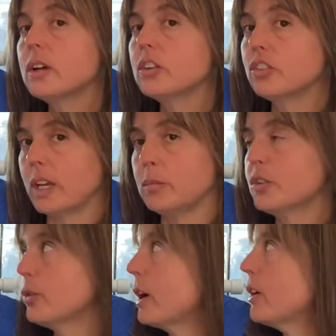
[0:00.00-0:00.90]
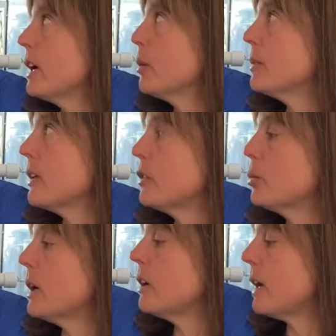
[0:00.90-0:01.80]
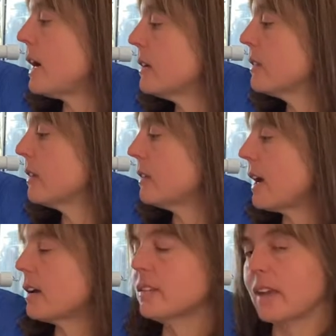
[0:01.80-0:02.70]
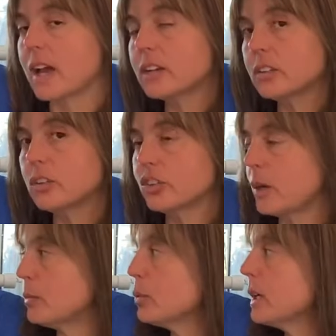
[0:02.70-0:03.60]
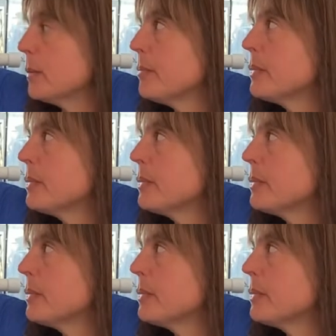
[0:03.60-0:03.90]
shaped terrariums as well as this hexagonal shaped one.